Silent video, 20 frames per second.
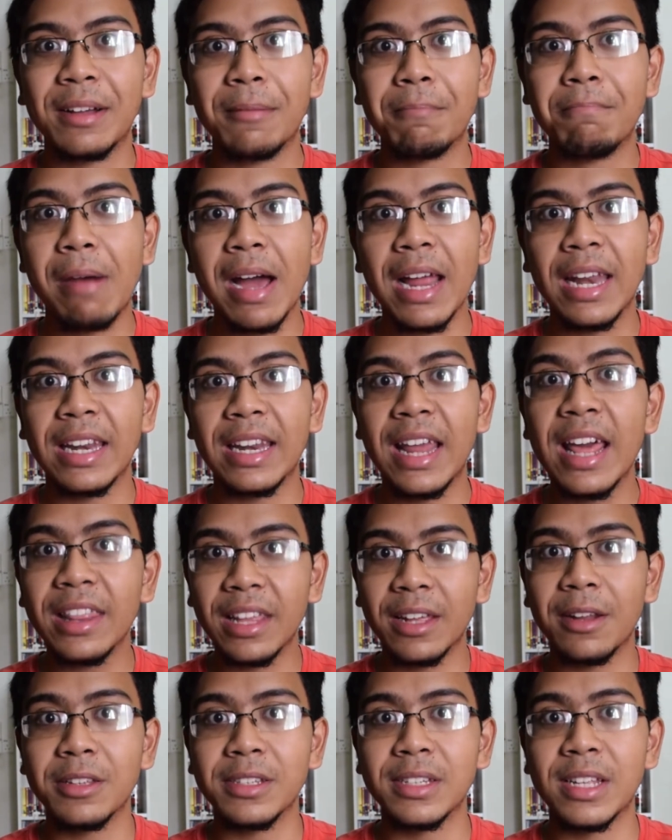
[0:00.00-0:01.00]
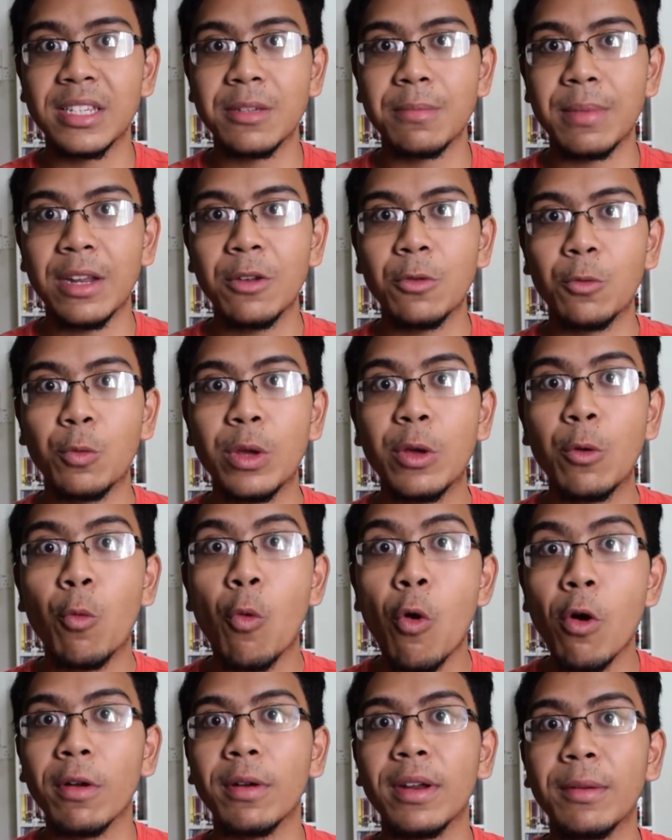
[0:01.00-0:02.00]
But that doesn't mean we
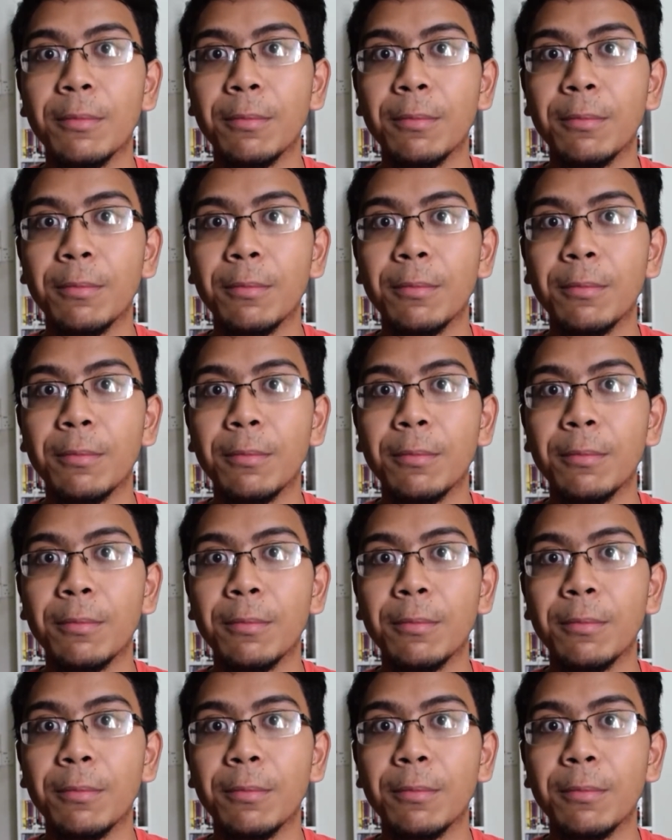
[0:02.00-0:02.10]
won't